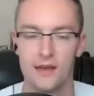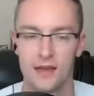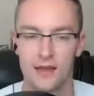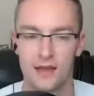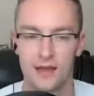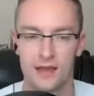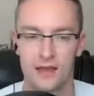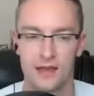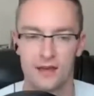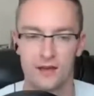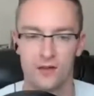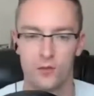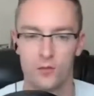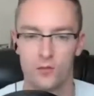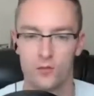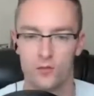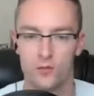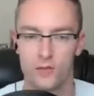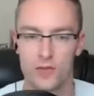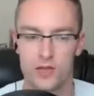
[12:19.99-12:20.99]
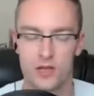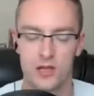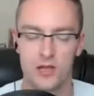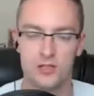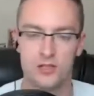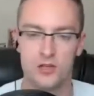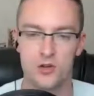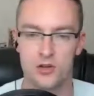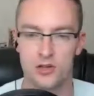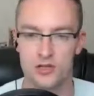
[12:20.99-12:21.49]
And
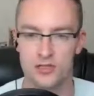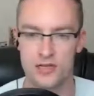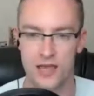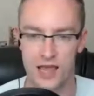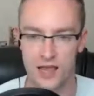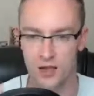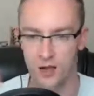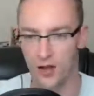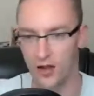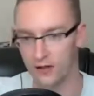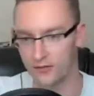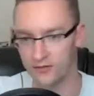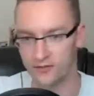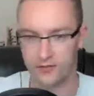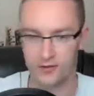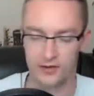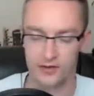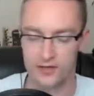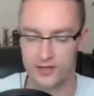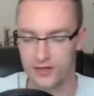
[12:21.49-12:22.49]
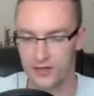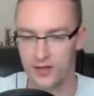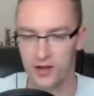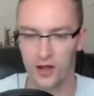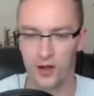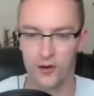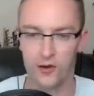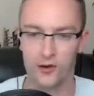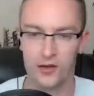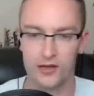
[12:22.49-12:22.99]
because you can take off,
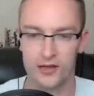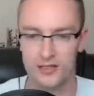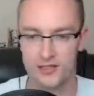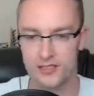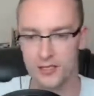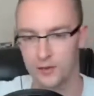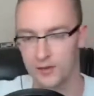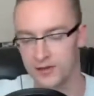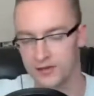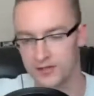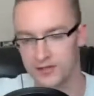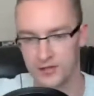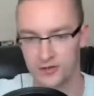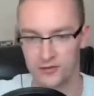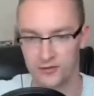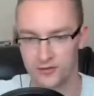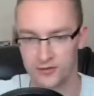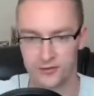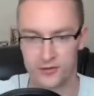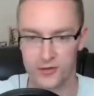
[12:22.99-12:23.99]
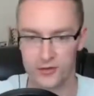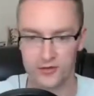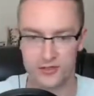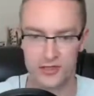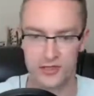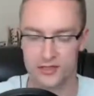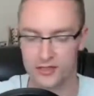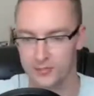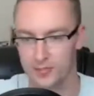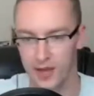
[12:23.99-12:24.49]
some of the certain fruits
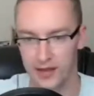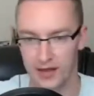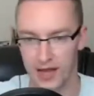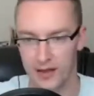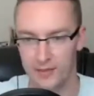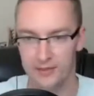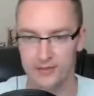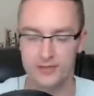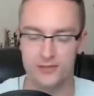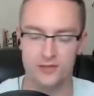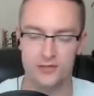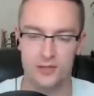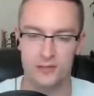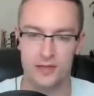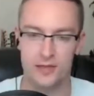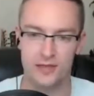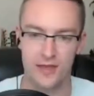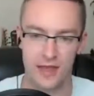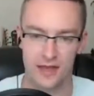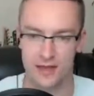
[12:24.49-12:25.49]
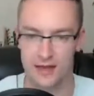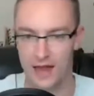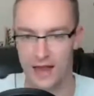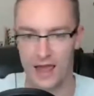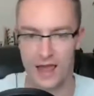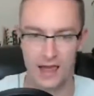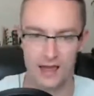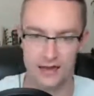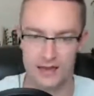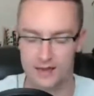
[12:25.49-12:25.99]
like the pineapples or something like that and
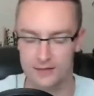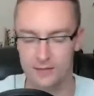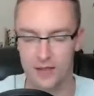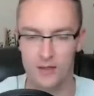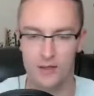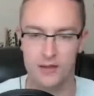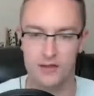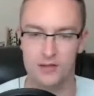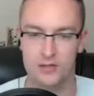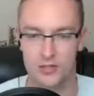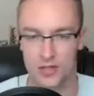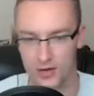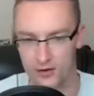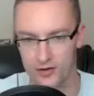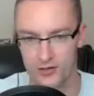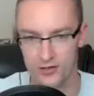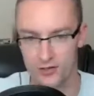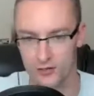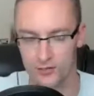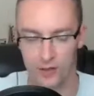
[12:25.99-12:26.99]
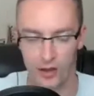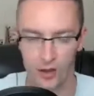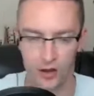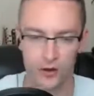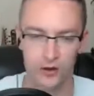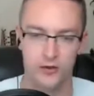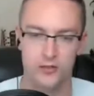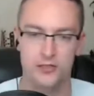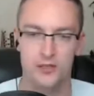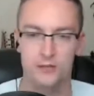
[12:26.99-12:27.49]
add in maybe the cherries or the
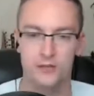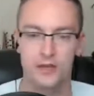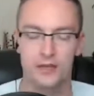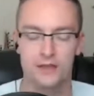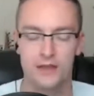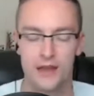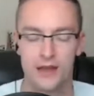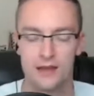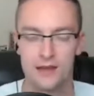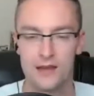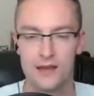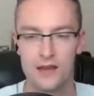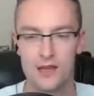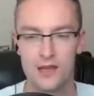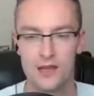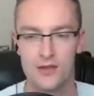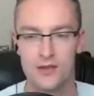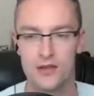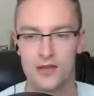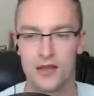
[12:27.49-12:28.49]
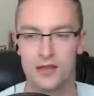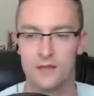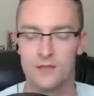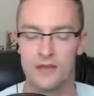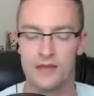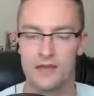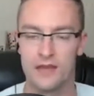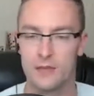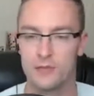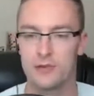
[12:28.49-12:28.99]
bar or something like that, you can kind of
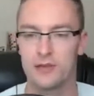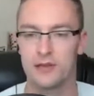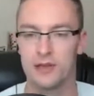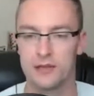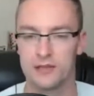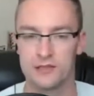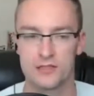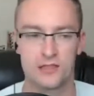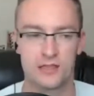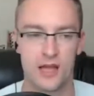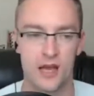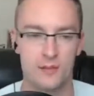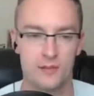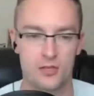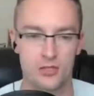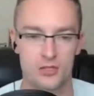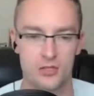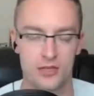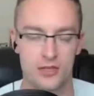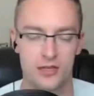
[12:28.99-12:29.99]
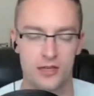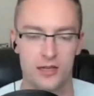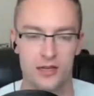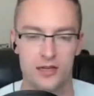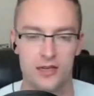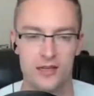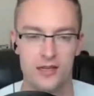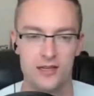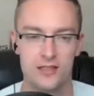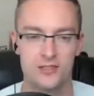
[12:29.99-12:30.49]
manipulate the slot machine
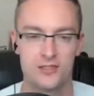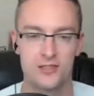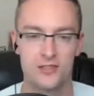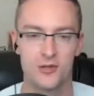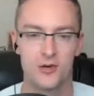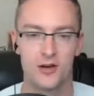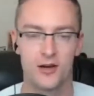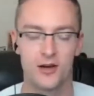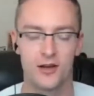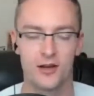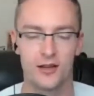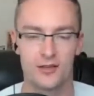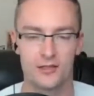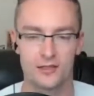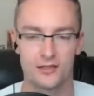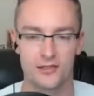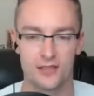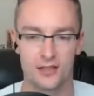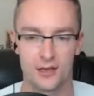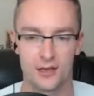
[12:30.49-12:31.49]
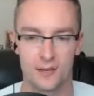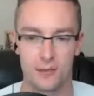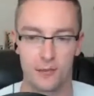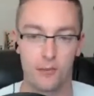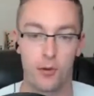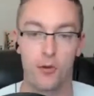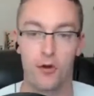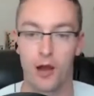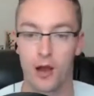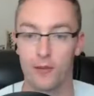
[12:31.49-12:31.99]
to
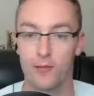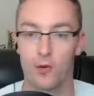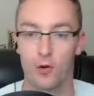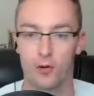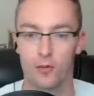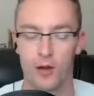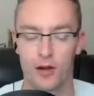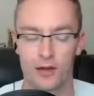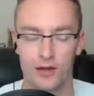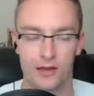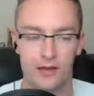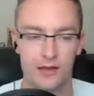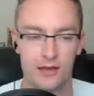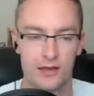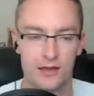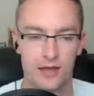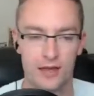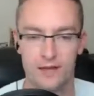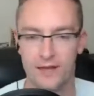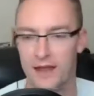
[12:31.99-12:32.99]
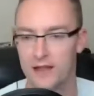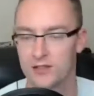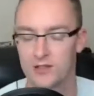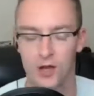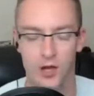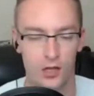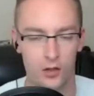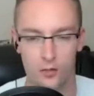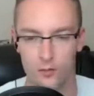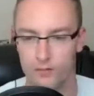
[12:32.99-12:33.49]
pour out more money. And that's
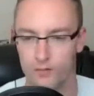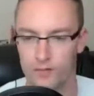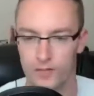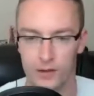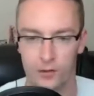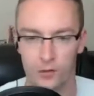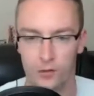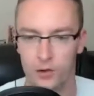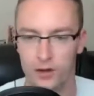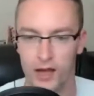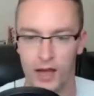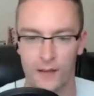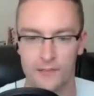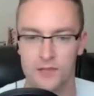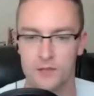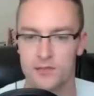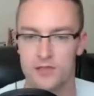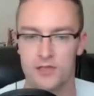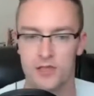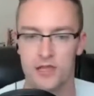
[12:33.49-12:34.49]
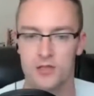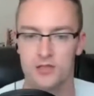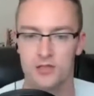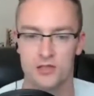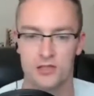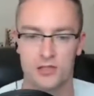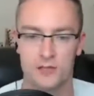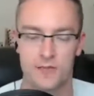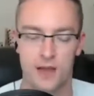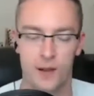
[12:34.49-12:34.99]
all what optimization
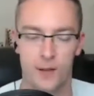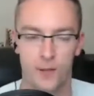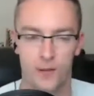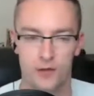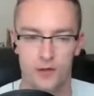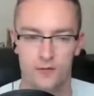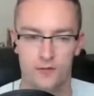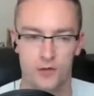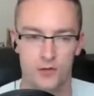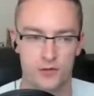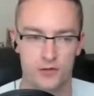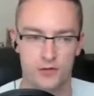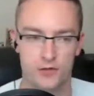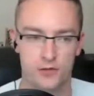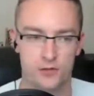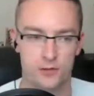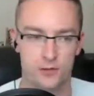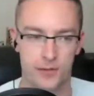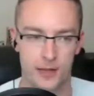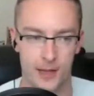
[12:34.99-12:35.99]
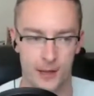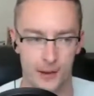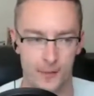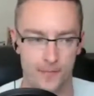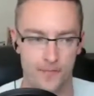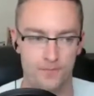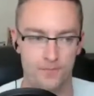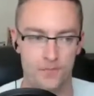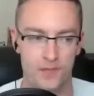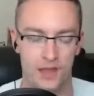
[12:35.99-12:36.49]
is about and what conversions are about.
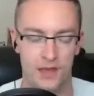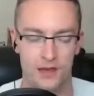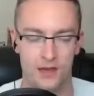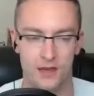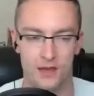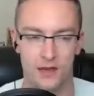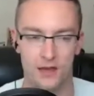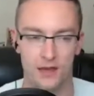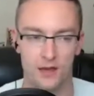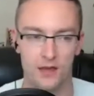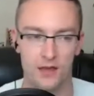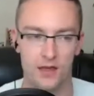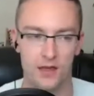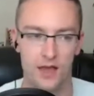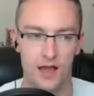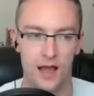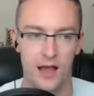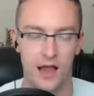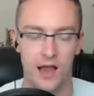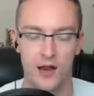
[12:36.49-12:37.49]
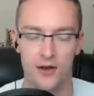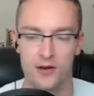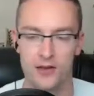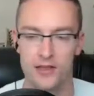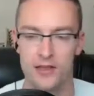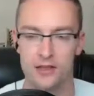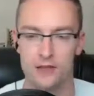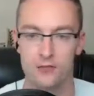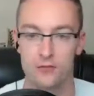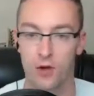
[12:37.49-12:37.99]
And I
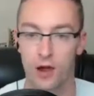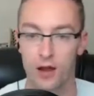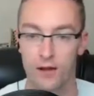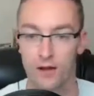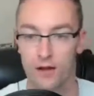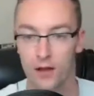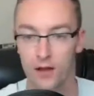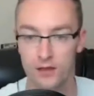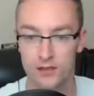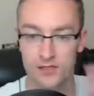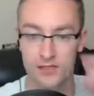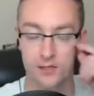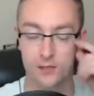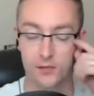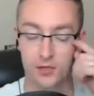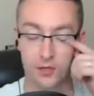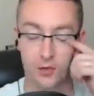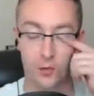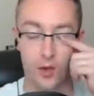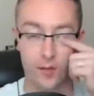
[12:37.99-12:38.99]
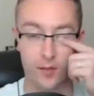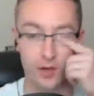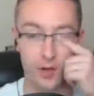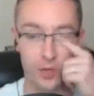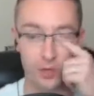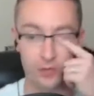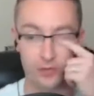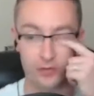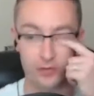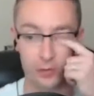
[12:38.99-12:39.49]
already had run a similar
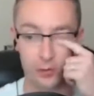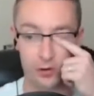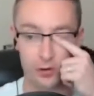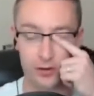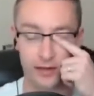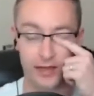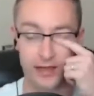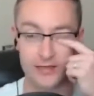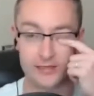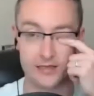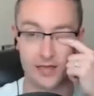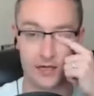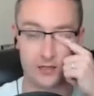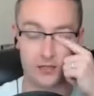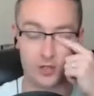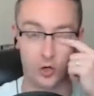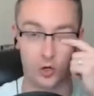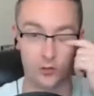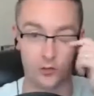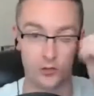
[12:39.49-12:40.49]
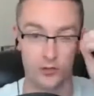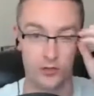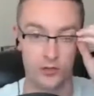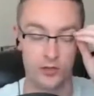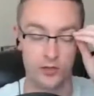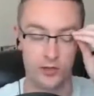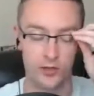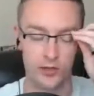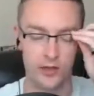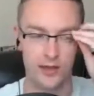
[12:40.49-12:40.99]
webinar before last October,
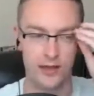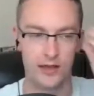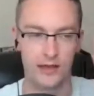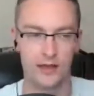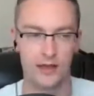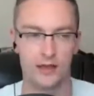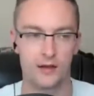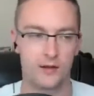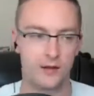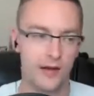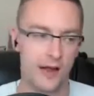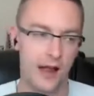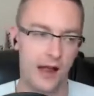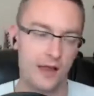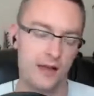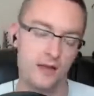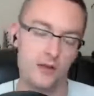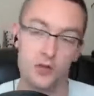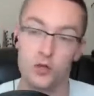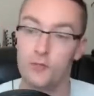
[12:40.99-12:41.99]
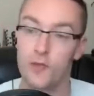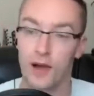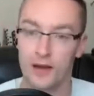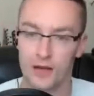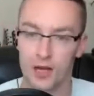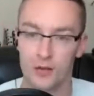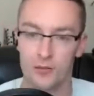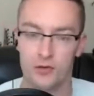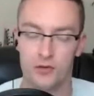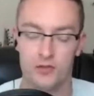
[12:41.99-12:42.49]
and I knew my
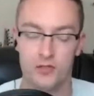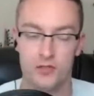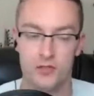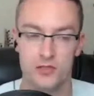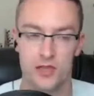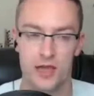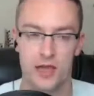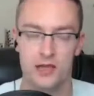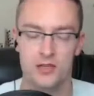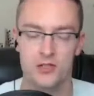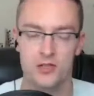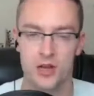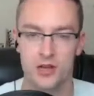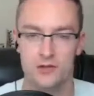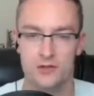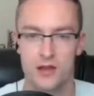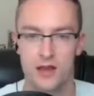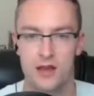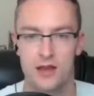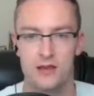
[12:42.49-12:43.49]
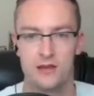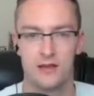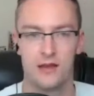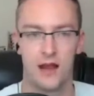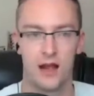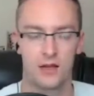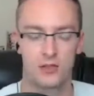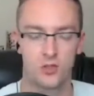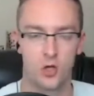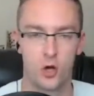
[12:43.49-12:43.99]
numbers. I had generated in
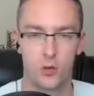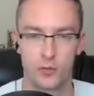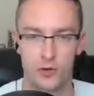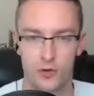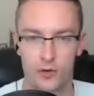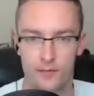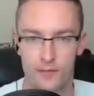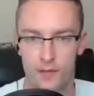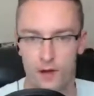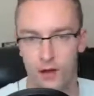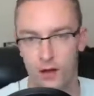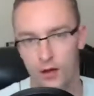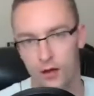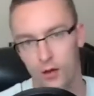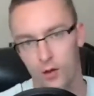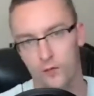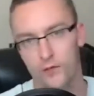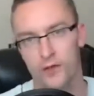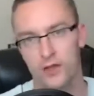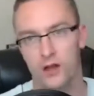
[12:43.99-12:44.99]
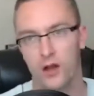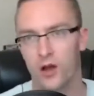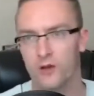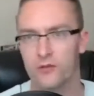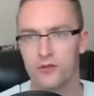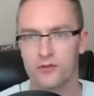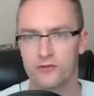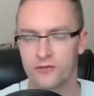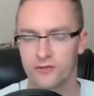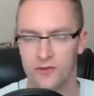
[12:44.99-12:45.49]
October only
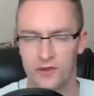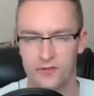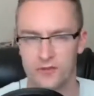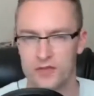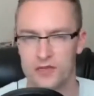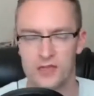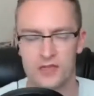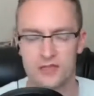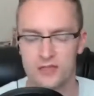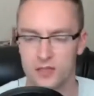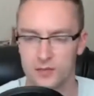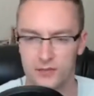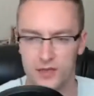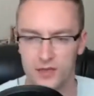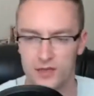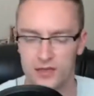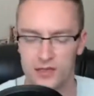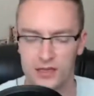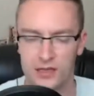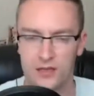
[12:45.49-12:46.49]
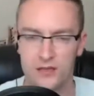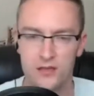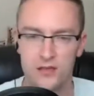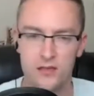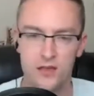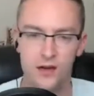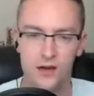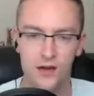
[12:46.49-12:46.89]
150 something leads.